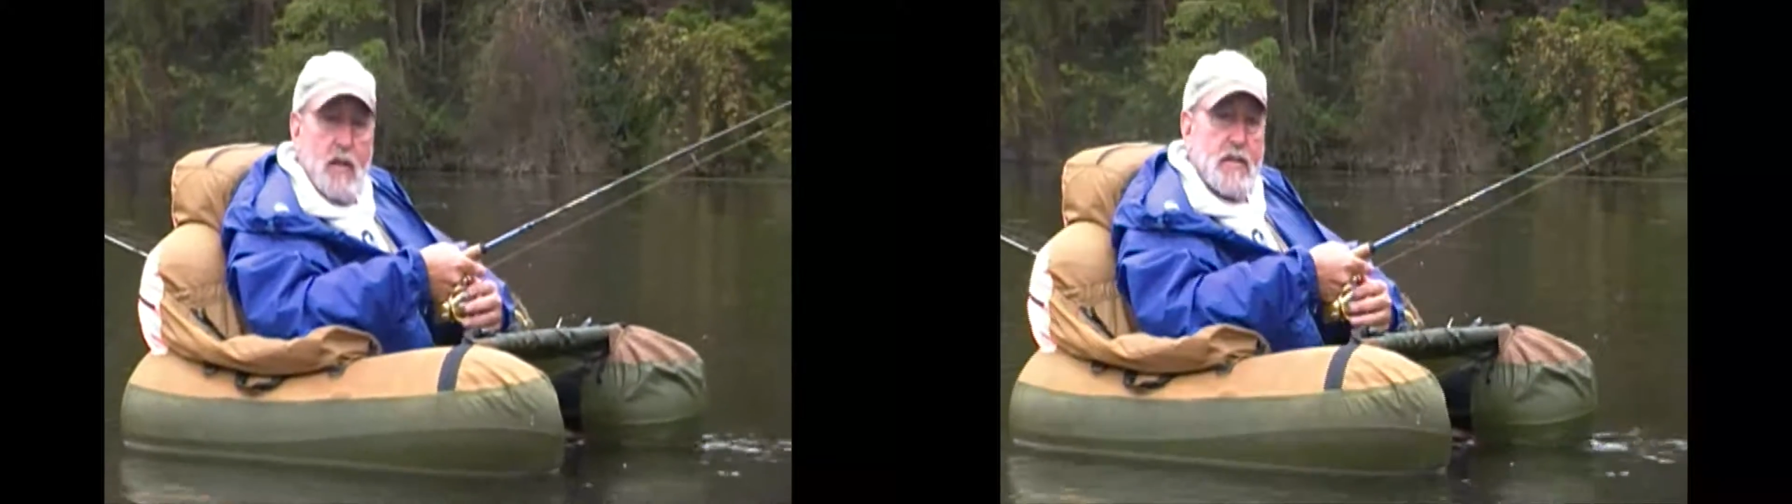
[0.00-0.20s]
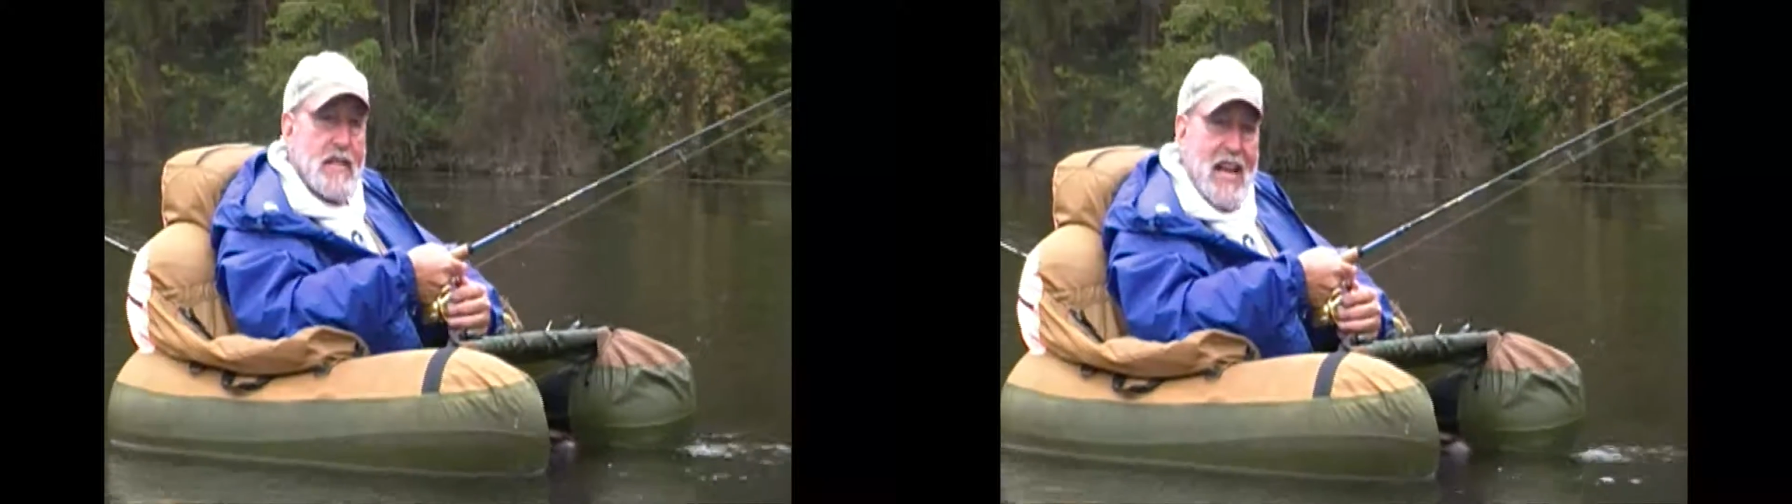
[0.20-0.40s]

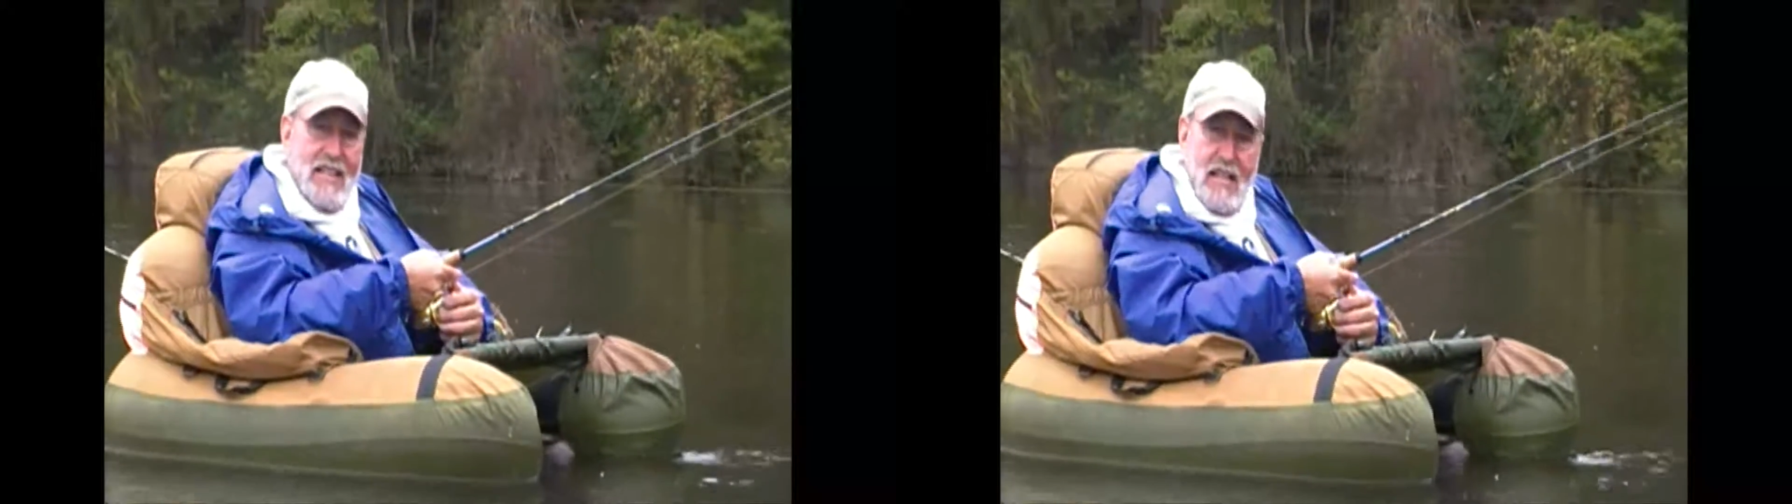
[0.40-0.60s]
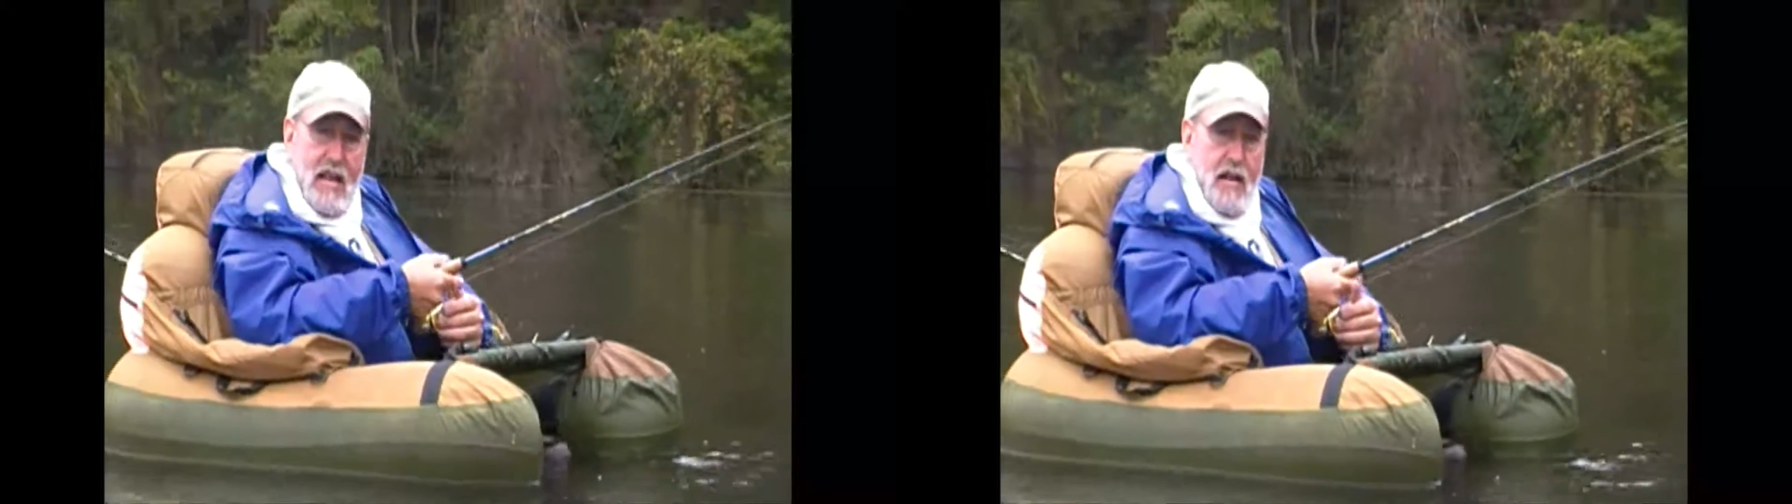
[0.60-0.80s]
It's
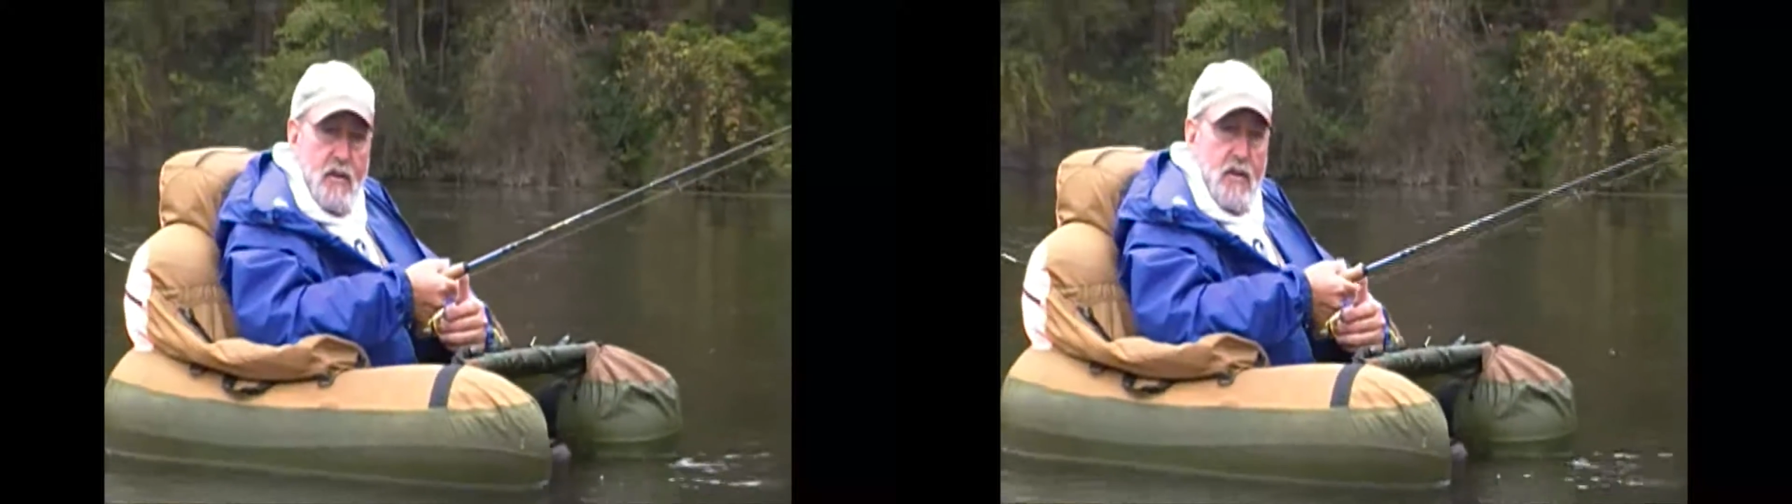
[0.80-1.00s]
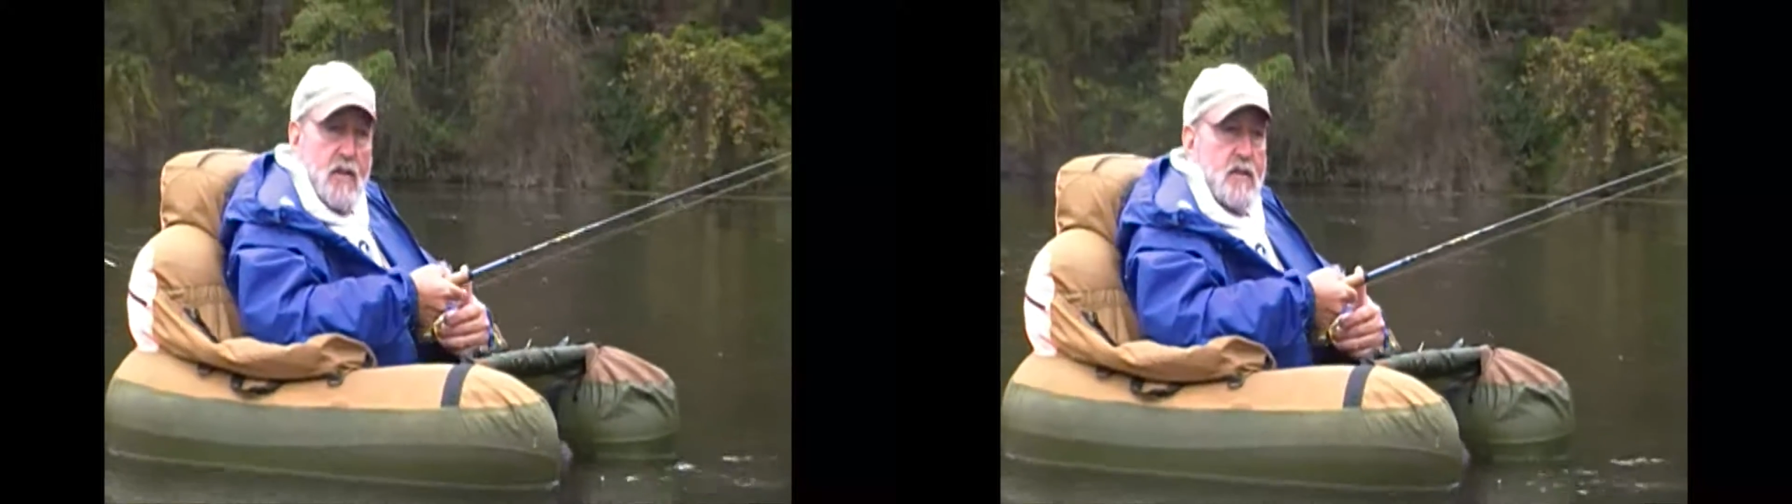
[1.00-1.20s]
not
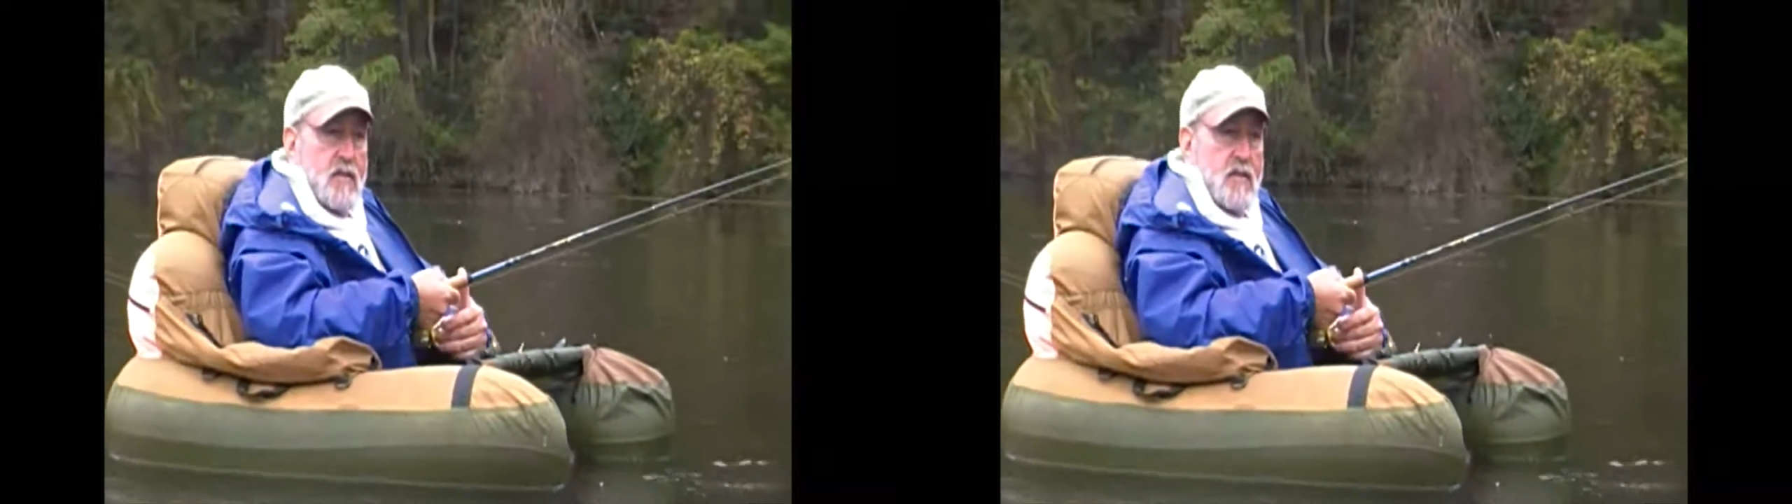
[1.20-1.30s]
tiring.